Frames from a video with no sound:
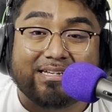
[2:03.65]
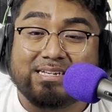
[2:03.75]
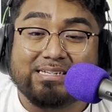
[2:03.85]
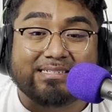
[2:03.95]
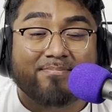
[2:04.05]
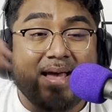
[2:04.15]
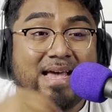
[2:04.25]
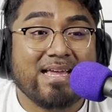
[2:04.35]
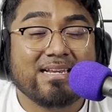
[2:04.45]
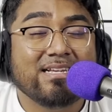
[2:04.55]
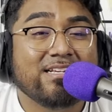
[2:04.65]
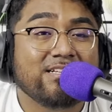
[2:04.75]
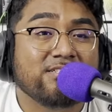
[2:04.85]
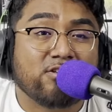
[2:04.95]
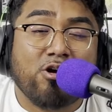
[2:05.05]
Because, man,
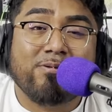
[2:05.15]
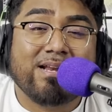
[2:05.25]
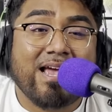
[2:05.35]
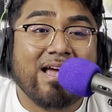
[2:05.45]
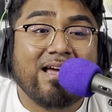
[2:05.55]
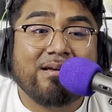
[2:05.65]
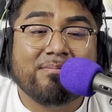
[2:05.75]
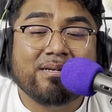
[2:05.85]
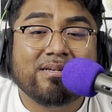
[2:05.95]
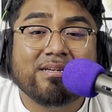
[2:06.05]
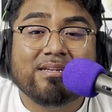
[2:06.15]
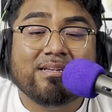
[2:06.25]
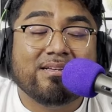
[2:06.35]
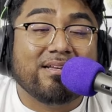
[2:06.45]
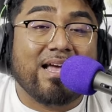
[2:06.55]
Darvin Ham,
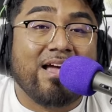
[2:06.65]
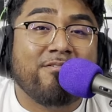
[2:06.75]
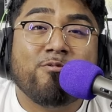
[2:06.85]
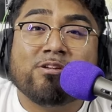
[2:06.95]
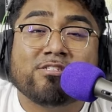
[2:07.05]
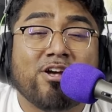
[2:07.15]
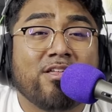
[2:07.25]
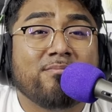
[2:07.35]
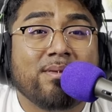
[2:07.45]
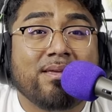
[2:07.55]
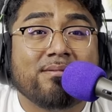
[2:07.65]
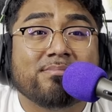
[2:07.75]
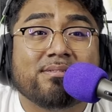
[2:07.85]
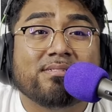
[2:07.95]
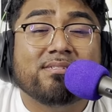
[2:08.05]
everyone saw the
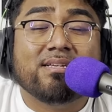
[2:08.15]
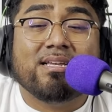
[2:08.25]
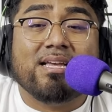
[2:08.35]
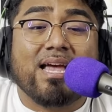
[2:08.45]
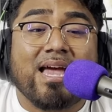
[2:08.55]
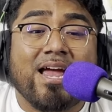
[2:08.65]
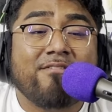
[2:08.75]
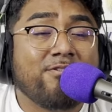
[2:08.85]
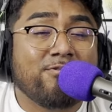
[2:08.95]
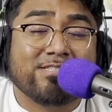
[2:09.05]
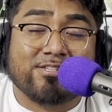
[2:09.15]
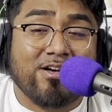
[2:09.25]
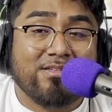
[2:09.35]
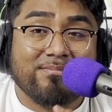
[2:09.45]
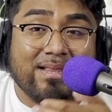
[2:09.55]
memes. Everyone
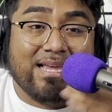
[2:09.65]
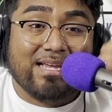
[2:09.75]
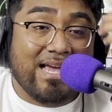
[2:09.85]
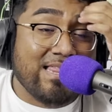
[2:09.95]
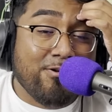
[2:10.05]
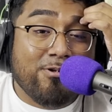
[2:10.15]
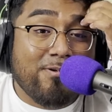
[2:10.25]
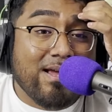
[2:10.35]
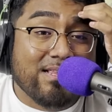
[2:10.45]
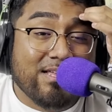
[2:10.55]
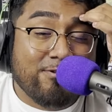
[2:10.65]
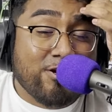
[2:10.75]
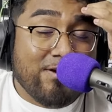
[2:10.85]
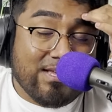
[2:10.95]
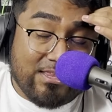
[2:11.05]
saw them. Like, and they were right. They were
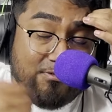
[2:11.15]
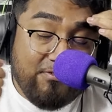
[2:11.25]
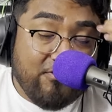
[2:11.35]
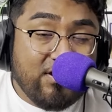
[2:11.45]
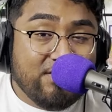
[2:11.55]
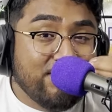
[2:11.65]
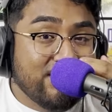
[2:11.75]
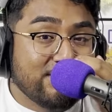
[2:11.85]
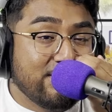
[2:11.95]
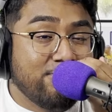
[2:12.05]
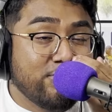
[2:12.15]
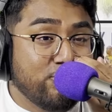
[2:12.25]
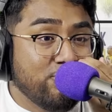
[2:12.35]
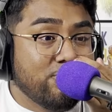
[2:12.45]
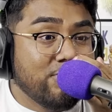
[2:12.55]
correct. They were funny because they were
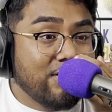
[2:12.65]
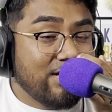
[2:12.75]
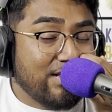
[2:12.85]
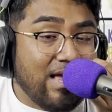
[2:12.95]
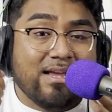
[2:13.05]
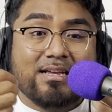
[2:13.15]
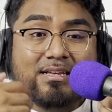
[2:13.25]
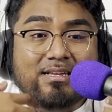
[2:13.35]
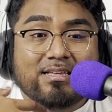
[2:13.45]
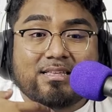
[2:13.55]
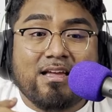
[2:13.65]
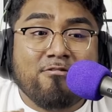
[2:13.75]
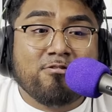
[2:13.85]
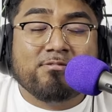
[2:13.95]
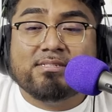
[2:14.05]
true. Like,
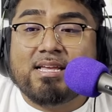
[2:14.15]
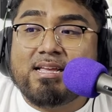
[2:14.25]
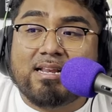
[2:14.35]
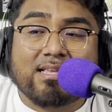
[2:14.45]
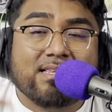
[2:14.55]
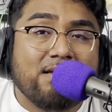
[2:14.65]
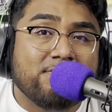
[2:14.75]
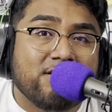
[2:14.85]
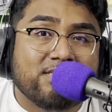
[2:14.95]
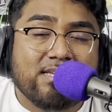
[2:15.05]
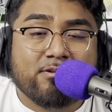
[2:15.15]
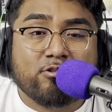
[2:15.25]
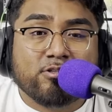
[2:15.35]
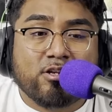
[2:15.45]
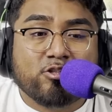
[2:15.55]
everyone was saying, like, damn, the team
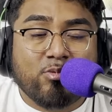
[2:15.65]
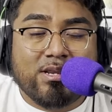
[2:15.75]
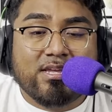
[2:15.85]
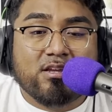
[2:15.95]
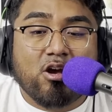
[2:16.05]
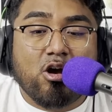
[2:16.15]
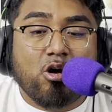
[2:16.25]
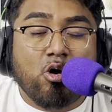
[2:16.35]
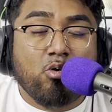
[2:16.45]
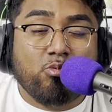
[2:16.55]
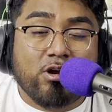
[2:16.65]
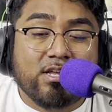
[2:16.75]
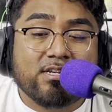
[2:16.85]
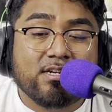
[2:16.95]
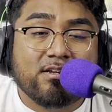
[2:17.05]
goes on a 20-0
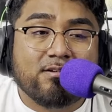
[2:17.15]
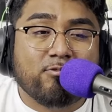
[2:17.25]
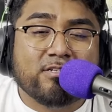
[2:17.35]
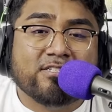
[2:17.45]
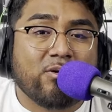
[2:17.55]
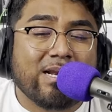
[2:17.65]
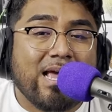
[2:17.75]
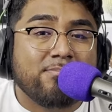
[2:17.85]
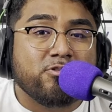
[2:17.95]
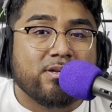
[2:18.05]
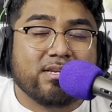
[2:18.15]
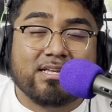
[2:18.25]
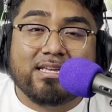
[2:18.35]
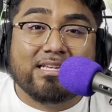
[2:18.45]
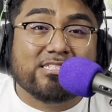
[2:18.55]
run. What is Darvin Ham doing?
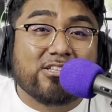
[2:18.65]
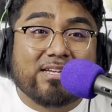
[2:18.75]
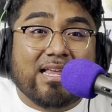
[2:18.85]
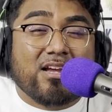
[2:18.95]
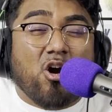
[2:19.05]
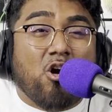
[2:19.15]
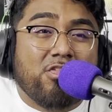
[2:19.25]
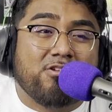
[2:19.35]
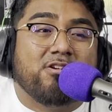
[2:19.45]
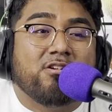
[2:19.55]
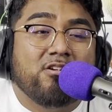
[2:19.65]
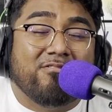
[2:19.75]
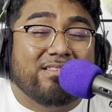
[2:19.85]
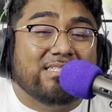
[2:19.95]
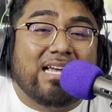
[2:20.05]
He's looking like Arthur
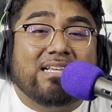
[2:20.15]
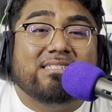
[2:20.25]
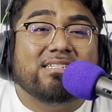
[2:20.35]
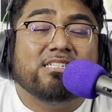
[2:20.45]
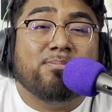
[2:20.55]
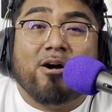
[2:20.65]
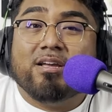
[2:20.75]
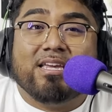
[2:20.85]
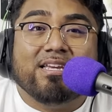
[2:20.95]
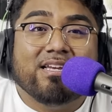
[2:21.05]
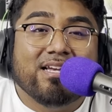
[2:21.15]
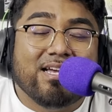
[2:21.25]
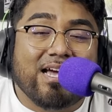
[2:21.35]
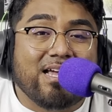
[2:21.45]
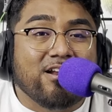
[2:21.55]
with his hands in his pocket
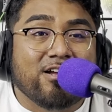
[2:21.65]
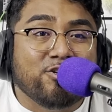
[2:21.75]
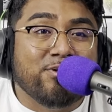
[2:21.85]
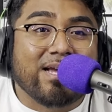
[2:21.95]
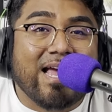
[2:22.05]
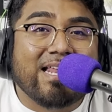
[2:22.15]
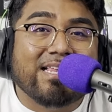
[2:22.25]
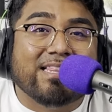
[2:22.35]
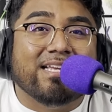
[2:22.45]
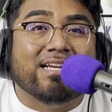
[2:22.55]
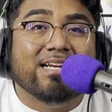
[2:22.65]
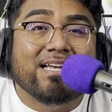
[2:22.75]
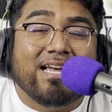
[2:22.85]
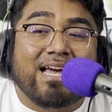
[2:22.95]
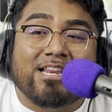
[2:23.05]
and not doing anything.
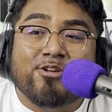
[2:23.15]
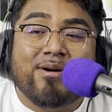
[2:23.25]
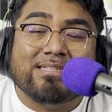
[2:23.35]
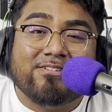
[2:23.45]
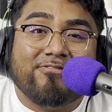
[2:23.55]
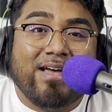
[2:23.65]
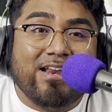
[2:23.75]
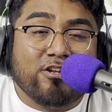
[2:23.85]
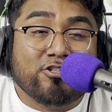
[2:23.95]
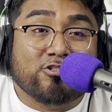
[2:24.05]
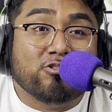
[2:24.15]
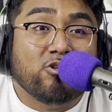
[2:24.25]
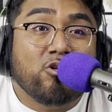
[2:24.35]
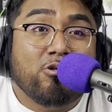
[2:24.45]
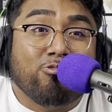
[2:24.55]
And you as a fan, you just
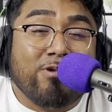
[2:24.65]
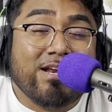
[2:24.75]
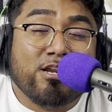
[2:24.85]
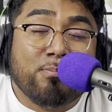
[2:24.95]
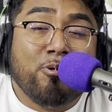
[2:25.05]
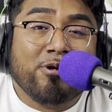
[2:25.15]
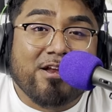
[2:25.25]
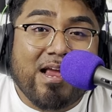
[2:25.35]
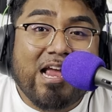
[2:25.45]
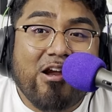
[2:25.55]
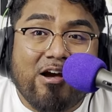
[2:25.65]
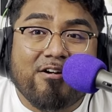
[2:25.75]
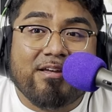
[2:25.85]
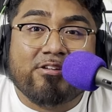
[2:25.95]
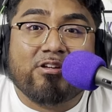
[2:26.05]
ready to pull your hair
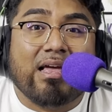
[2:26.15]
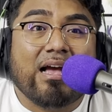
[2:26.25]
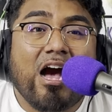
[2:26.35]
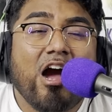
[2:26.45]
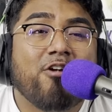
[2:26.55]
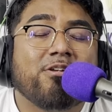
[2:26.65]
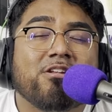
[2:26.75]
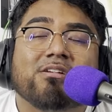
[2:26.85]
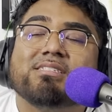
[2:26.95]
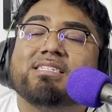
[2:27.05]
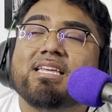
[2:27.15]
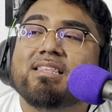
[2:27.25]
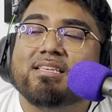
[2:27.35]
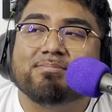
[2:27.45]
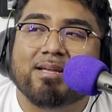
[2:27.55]
out, and you're like, how are you not
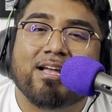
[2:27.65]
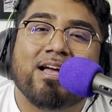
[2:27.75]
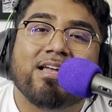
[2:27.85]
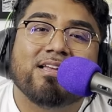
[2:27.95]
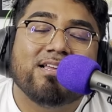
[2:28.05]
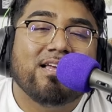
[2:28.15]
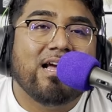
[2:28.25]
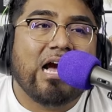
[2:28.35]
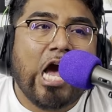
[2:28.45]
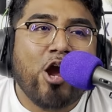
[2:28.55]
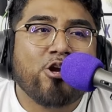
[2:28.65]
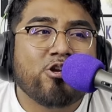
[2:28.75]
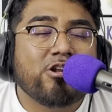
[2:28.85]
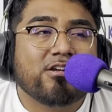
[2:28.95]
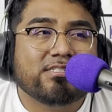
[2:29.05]
seeing this, my guy? How are
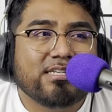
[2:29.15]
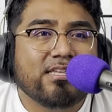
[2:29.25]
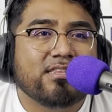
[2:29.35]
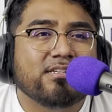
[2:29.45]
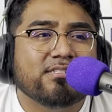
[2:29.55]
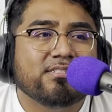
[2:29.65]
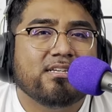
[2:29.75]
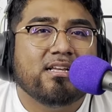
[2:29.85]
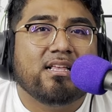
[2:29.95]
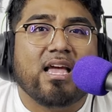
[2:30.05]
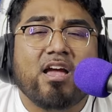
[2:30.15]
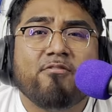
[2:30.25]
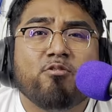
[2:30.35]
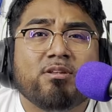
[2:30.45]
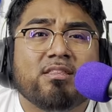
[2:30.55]
you not seeing this?
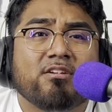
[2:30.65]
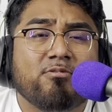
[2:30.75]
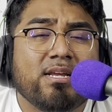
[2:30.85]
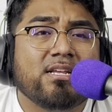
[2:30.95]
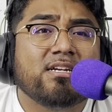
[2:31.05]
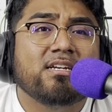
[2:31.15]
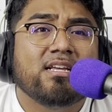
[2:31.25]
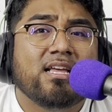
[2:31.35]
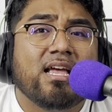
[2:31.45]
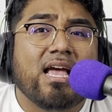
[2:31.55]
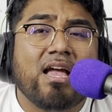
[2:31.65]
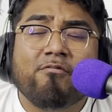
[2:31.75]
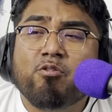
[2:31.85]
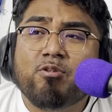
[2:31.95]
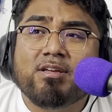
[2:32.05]
Everyone in the arena,
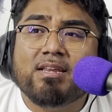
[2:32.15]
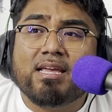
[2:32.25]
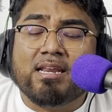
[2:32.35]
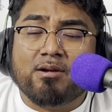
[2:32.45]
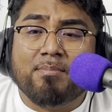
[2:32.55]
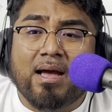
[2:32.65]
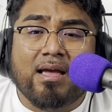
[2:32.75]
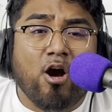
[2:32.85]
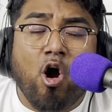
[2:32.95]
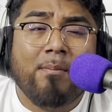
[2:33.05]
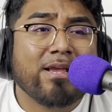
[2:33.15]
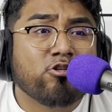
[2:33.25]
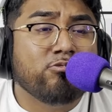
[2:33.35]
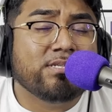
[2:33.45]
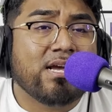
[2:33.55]
everyone in all my
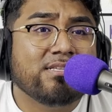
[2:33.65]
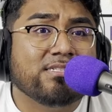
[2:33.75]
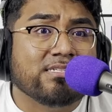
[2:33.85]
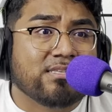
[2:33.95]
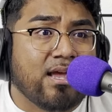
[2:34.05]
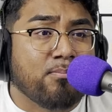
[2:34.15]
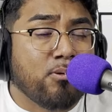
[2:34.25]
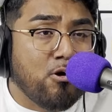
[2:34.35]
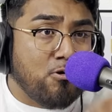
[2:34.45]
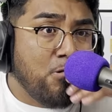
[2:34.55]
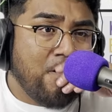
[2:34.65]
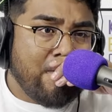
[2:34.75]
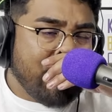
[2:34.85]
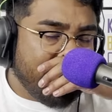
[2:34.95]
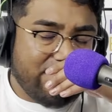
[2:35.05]
group chats is like, bro,
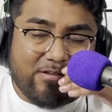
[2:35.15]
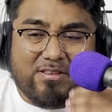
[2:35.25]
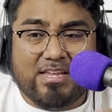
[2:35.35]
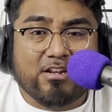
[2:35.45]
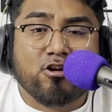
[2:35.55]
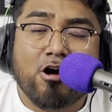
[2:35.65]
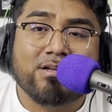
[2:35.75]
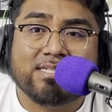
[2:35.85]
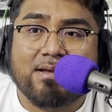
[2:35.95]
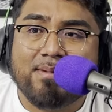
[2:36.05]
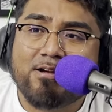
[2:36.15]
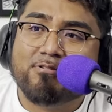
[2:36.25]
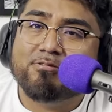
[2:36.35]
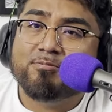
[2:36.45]
you need to call a timeout.